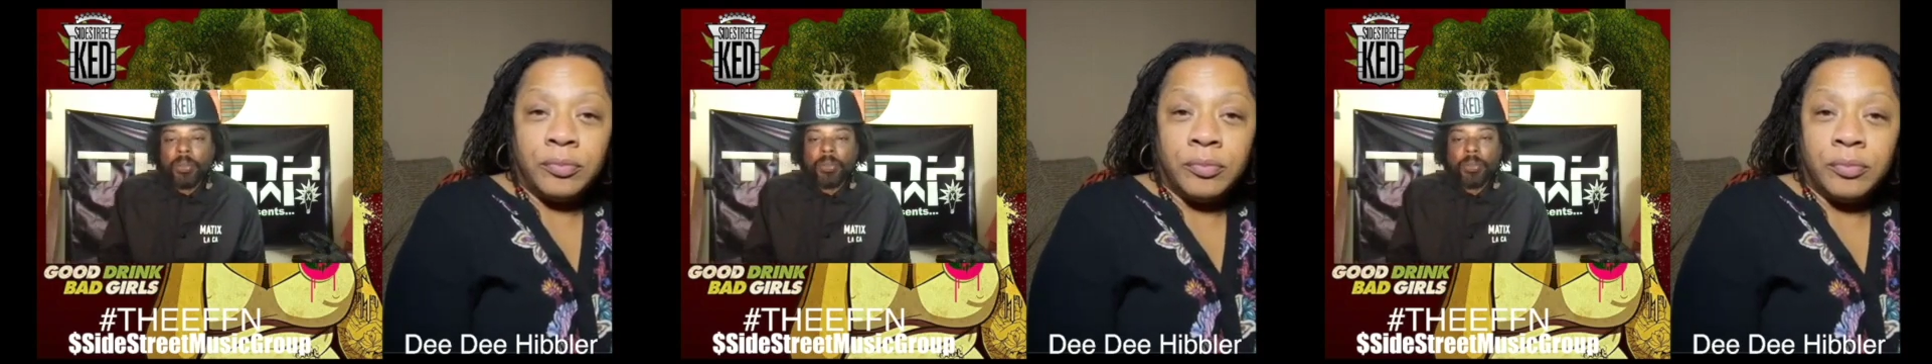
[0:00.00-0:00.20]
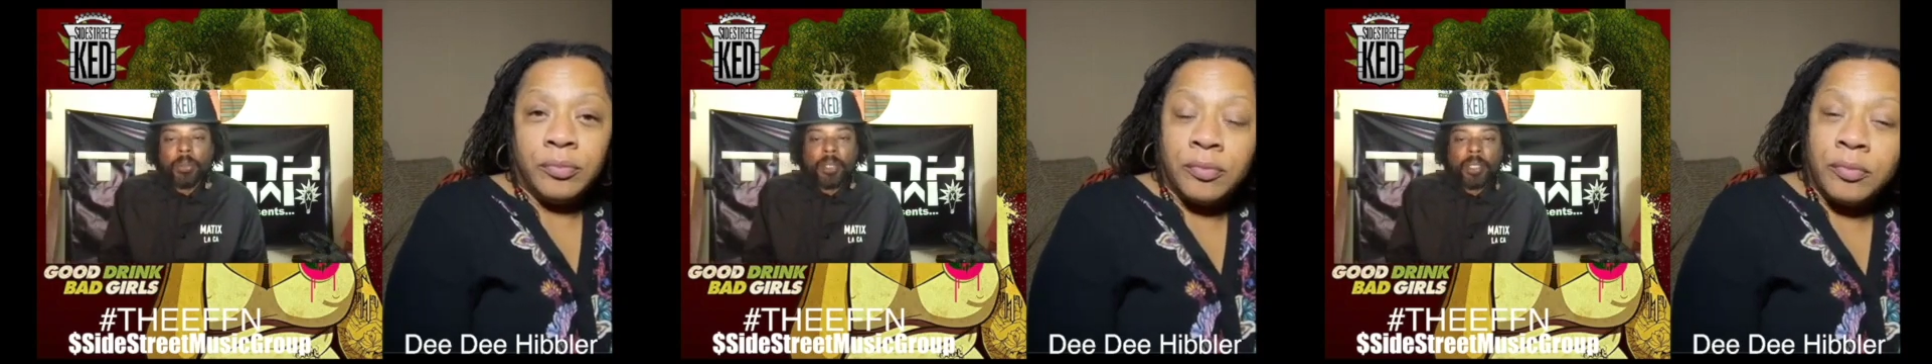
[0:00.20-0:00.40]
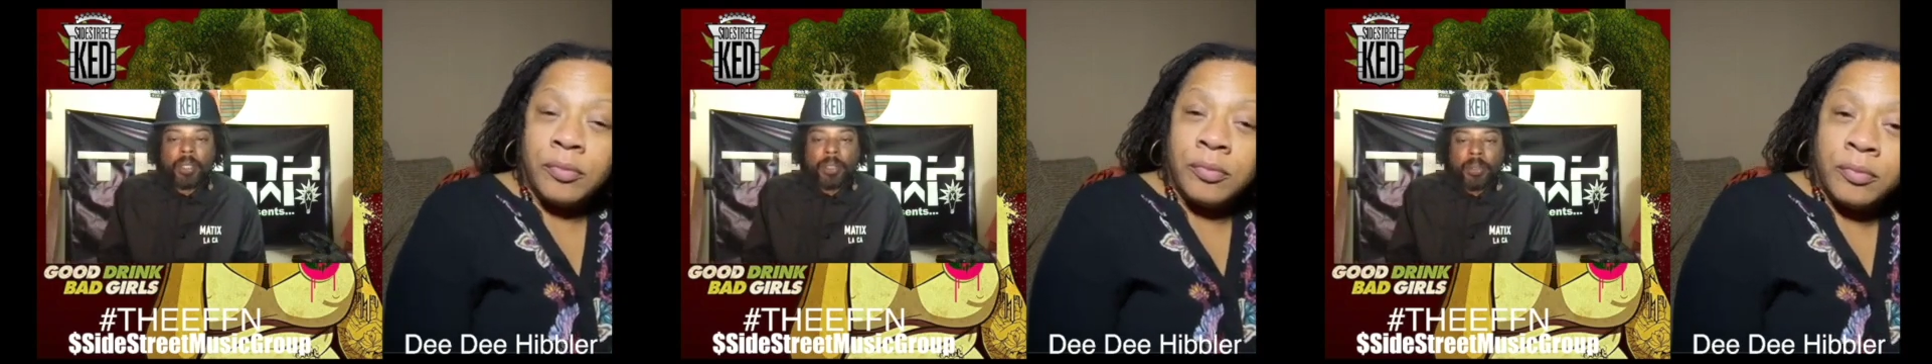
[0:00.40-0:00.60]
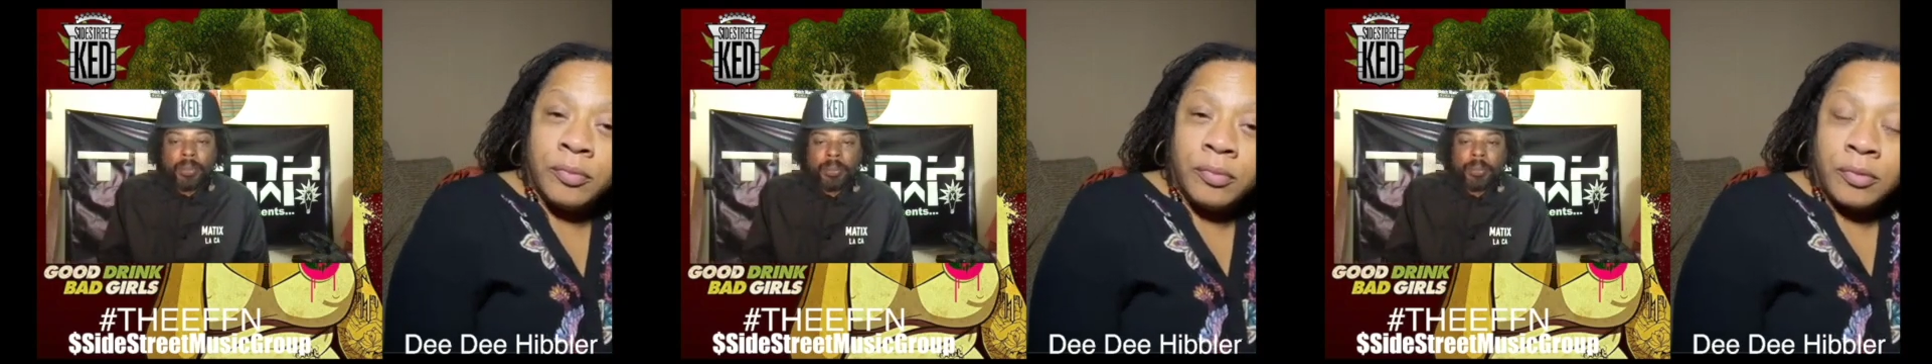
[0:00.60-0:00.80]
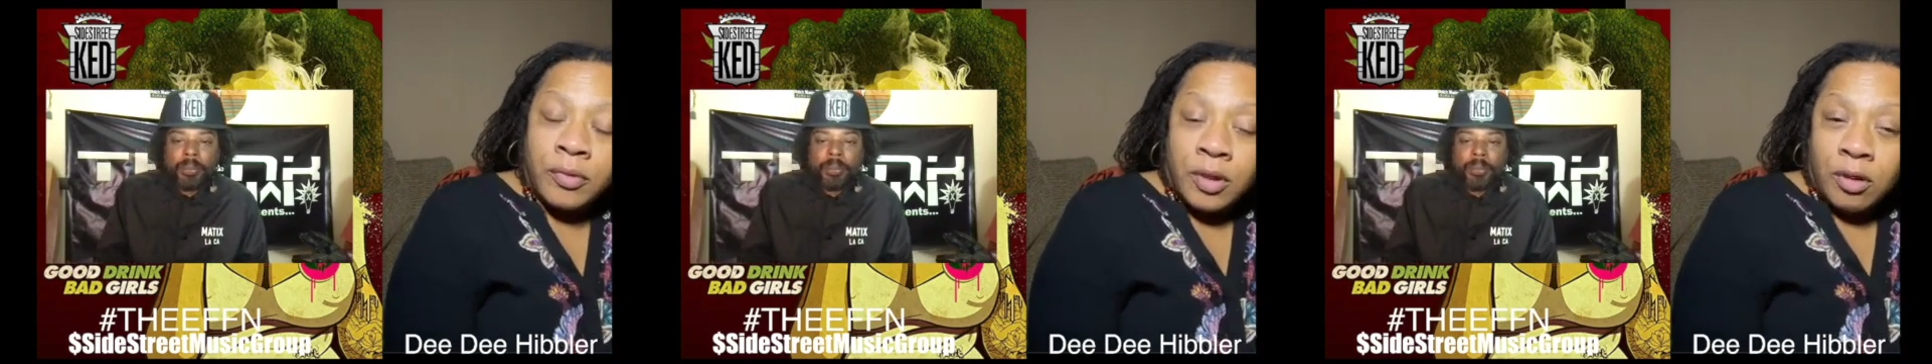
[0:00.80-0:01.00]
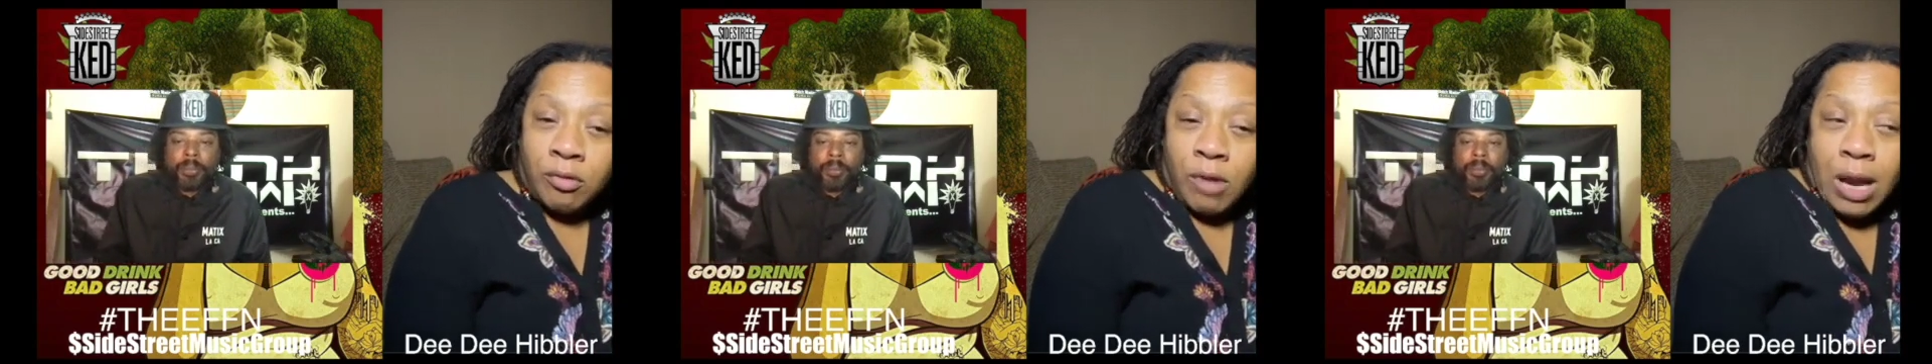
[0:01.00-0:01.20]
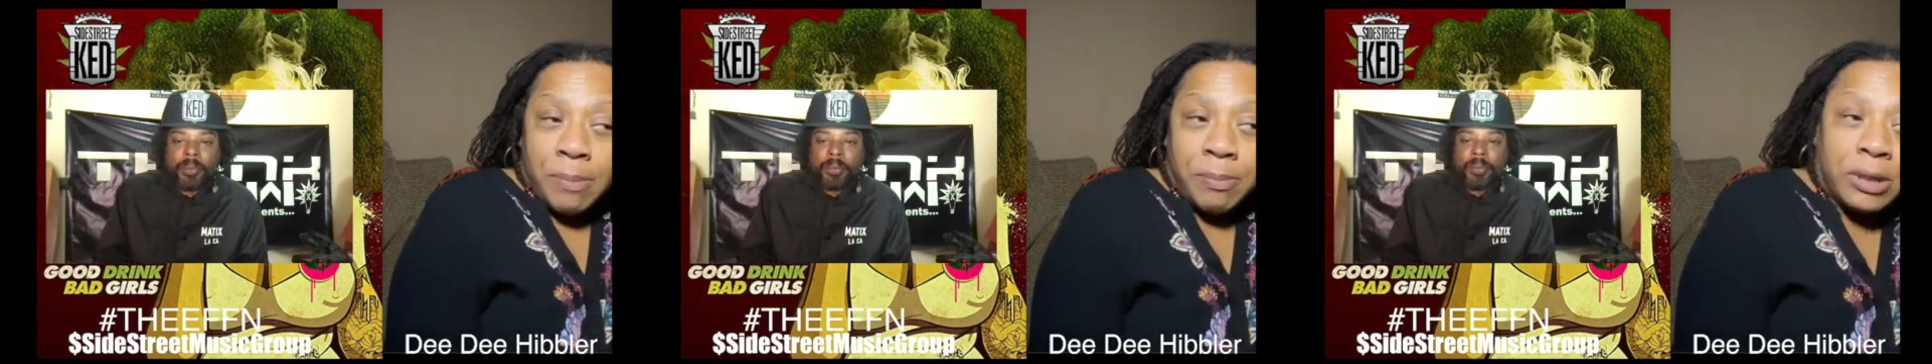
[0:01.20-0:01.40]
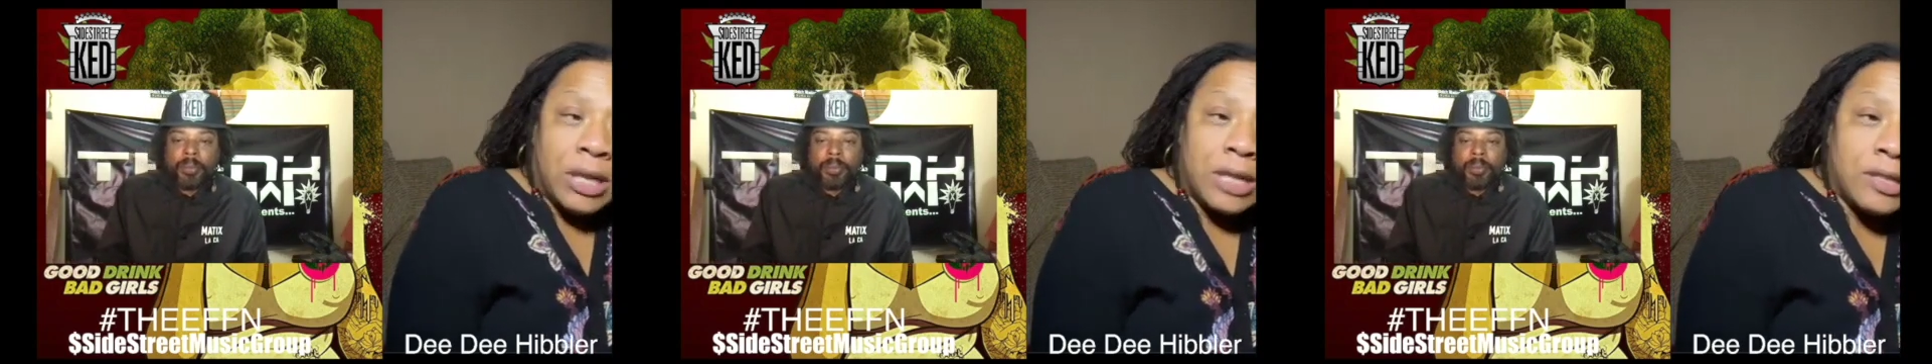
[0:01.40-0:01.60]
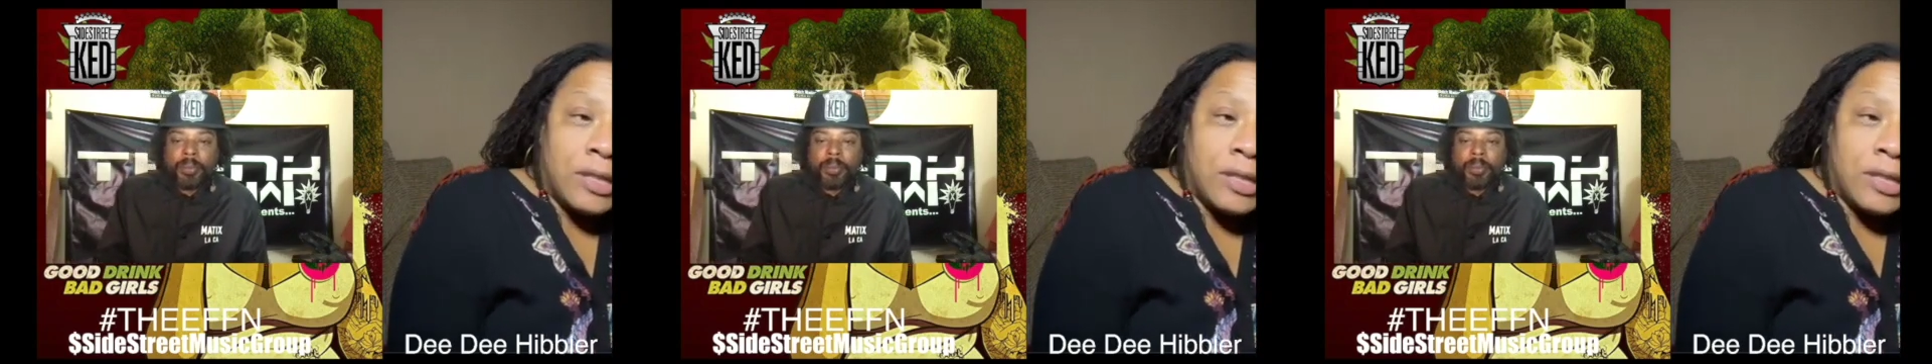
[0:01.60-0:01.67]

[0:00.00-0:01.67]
from here. Right, but there's